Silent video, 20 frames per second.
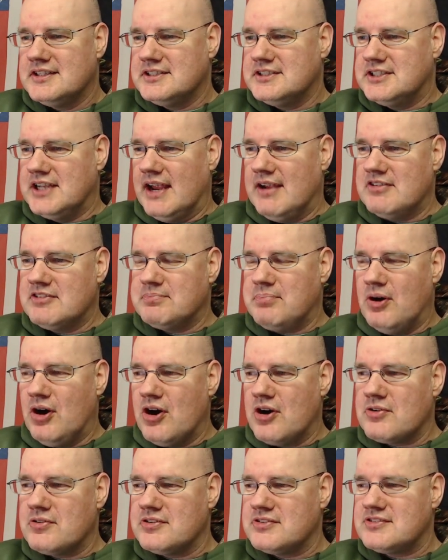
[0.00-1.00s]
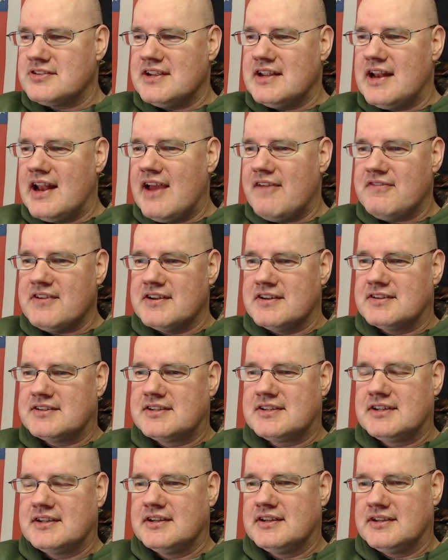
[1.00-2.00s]
James Polk was the
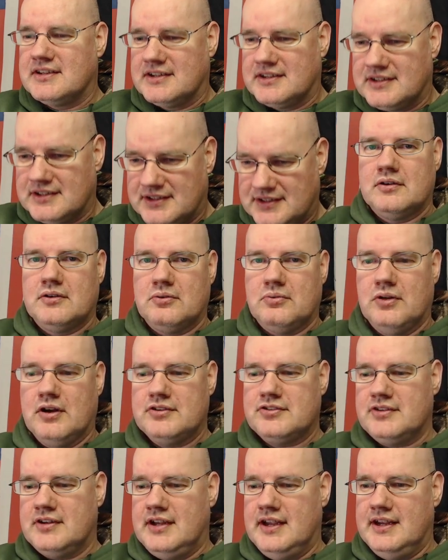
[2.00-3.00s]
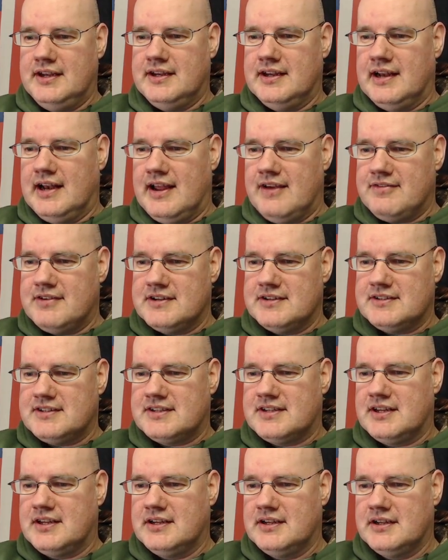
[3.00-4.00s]
11th. Wasn't he the
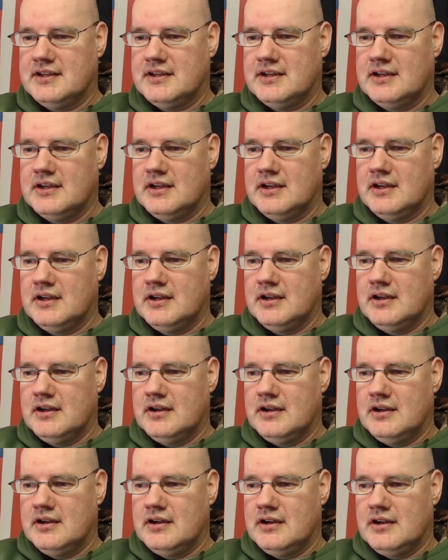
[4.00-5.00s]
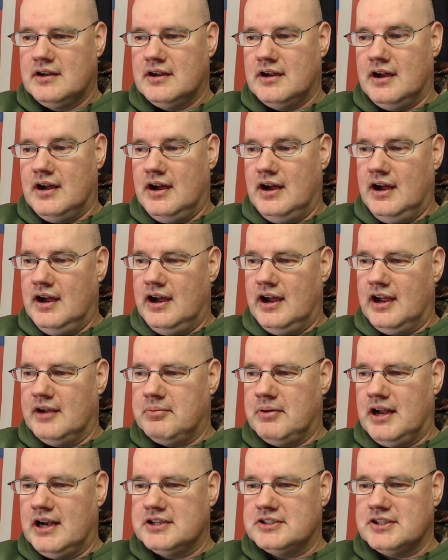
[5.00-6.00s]
11th? I
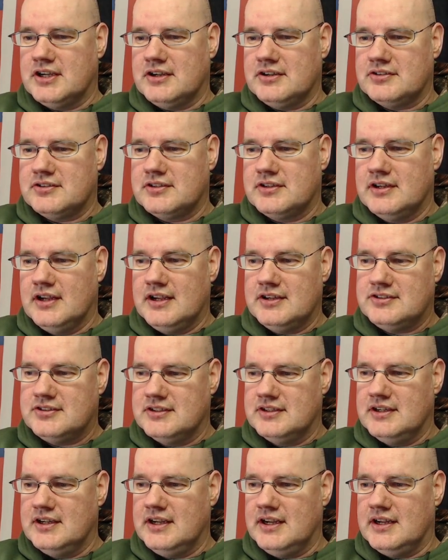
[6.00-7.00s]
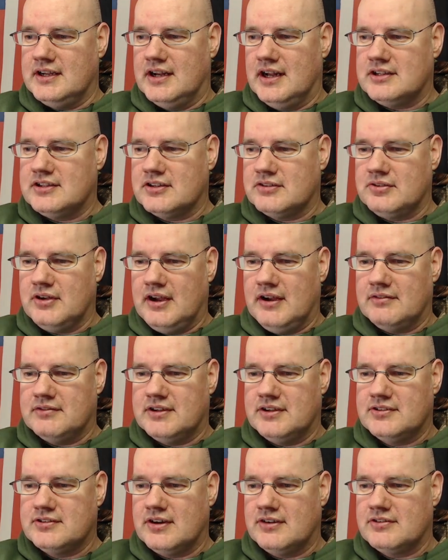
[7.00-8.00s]
apologize. Yes, indeed. Not the
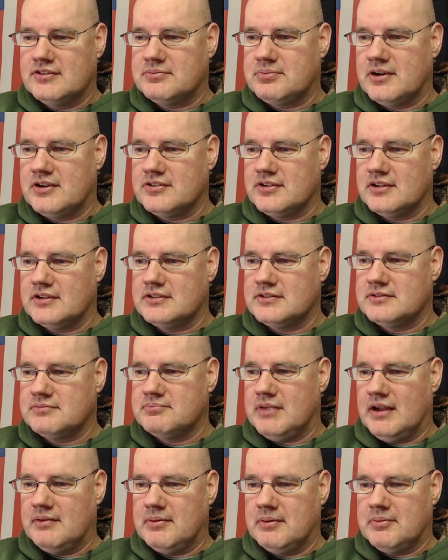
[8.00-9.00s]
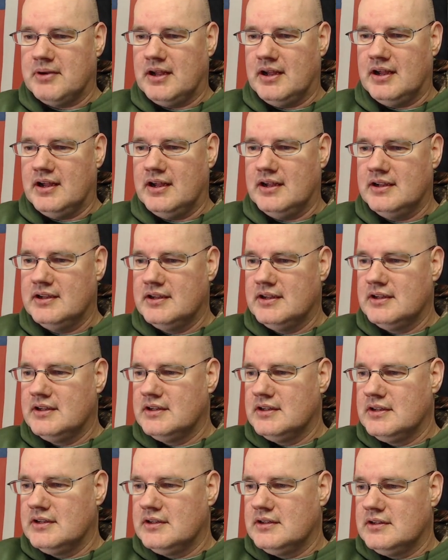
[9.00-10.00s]
12th. He served as president, blah, blah, blah.
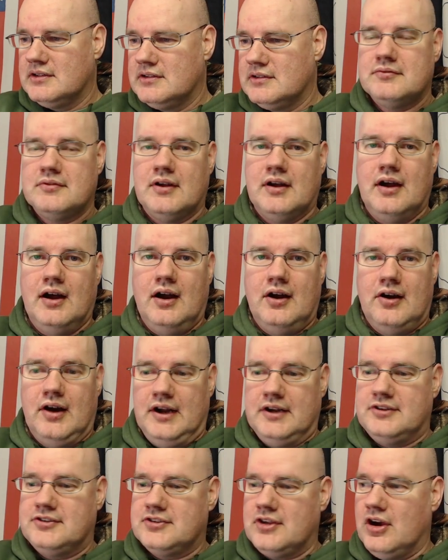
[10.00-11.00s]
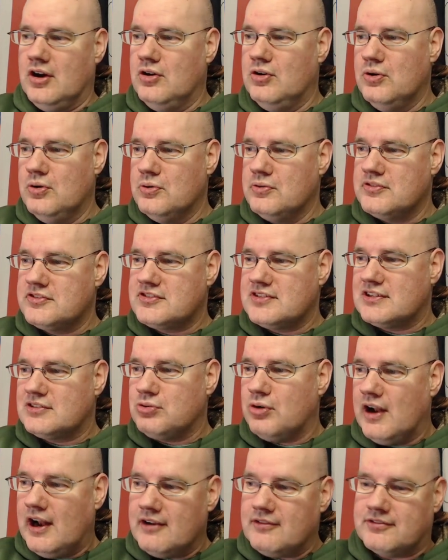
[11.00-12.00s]
Alright, so who was the
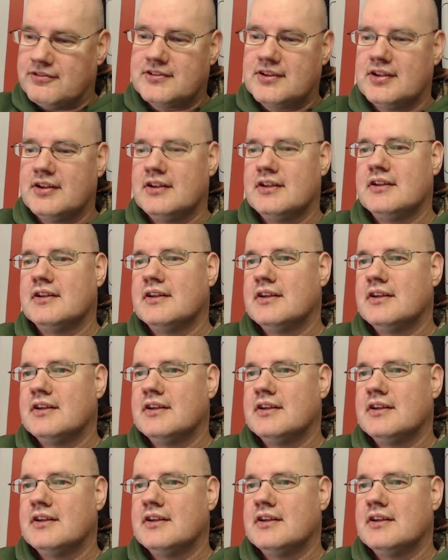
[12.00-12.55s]
12th?